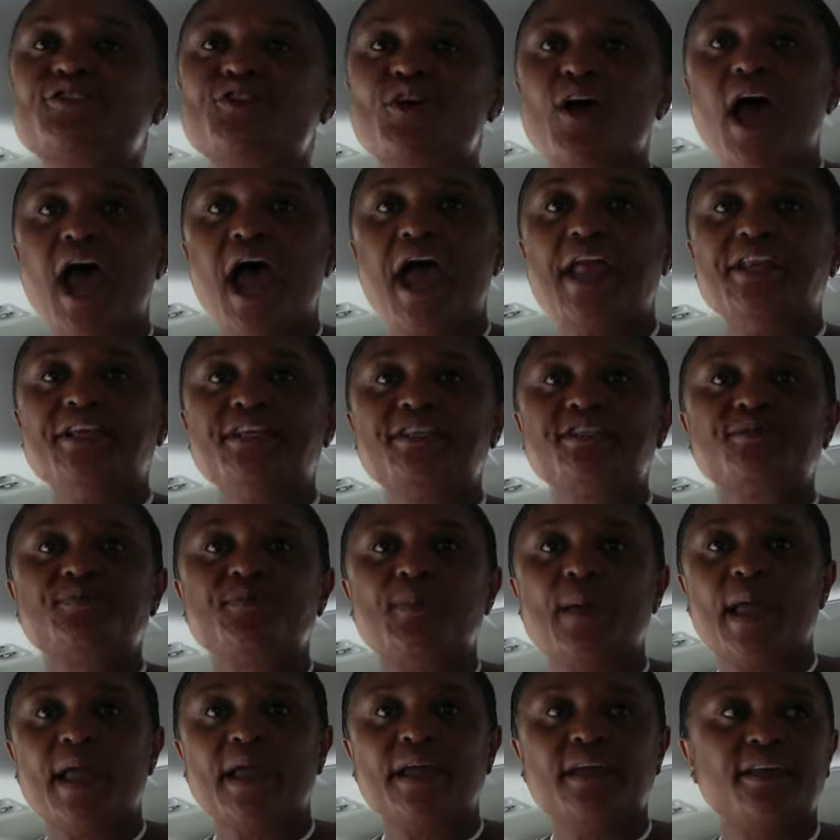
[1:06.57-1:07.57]

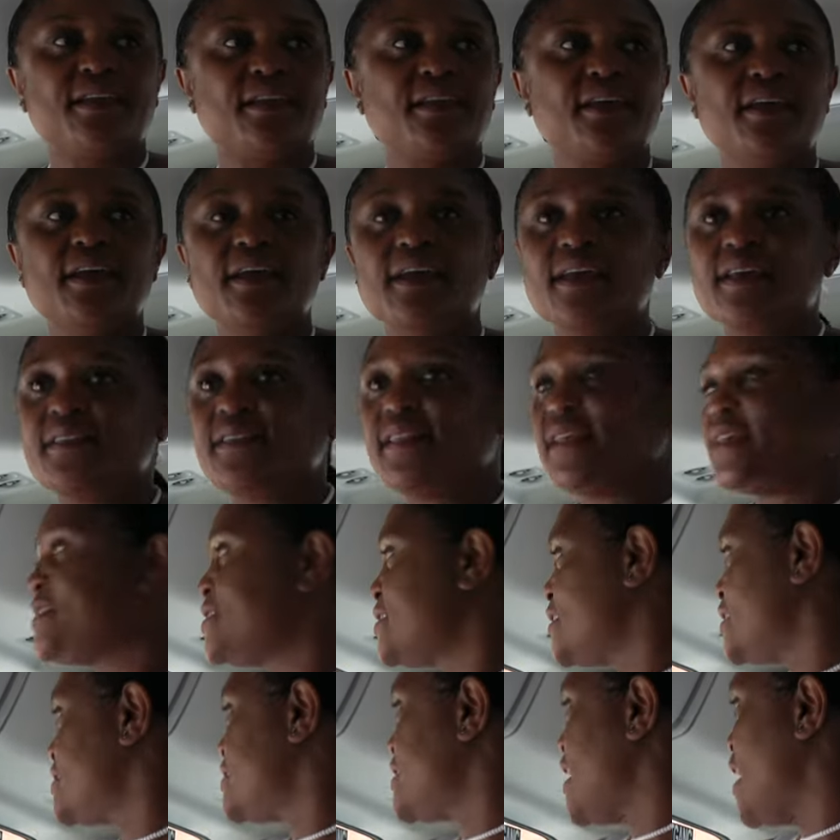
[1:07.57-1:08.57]
Johannesburg.
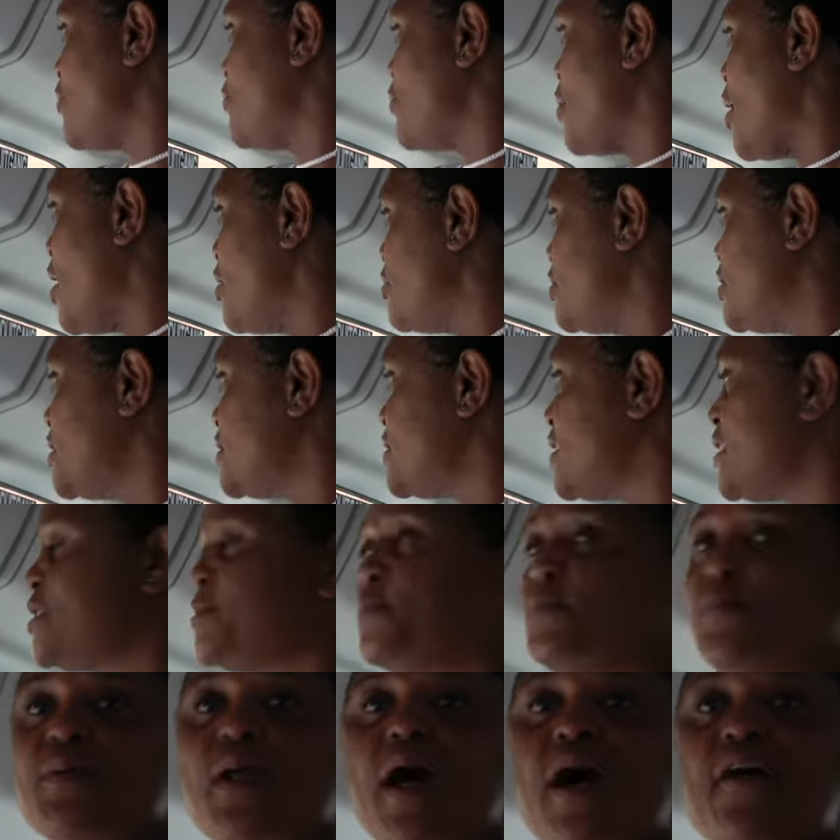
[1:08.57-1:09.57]
This is around, this is
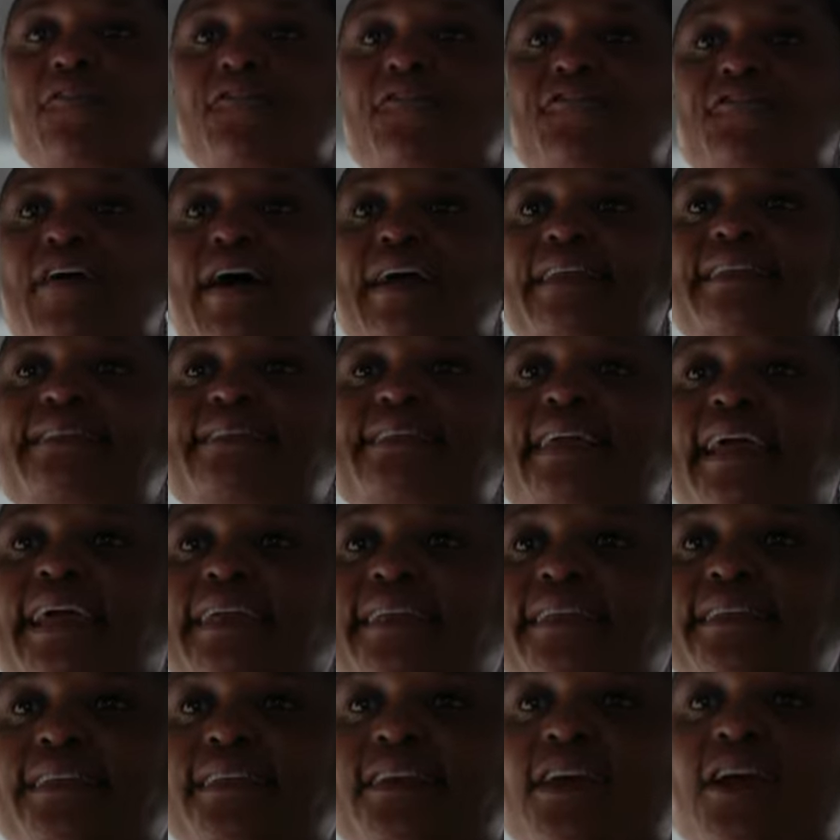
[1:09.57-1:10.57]

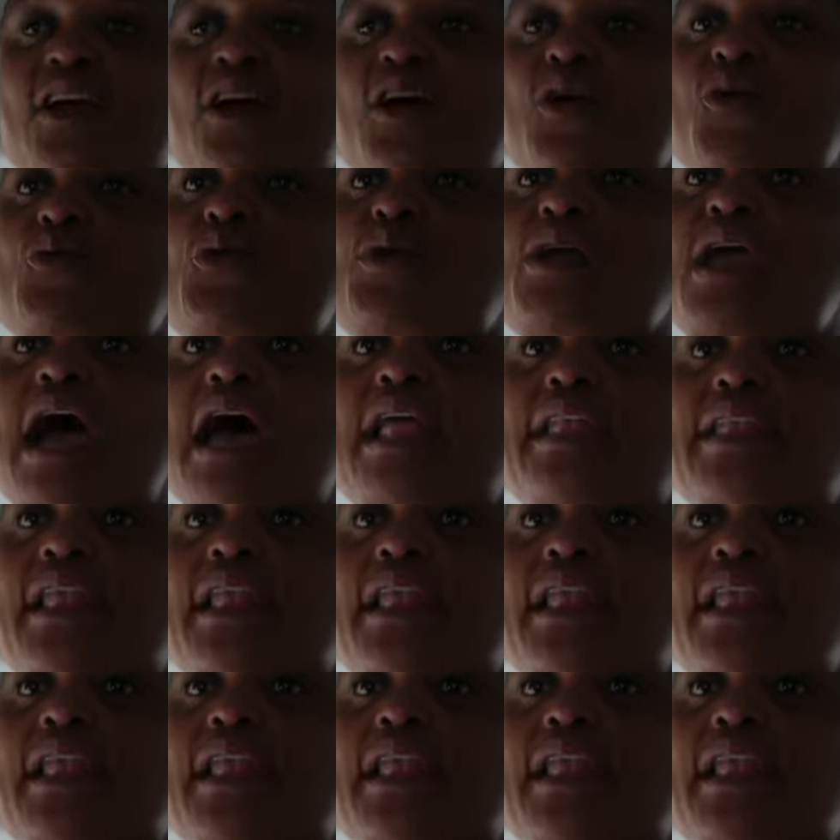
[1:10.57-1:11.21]
Braamfontein. We are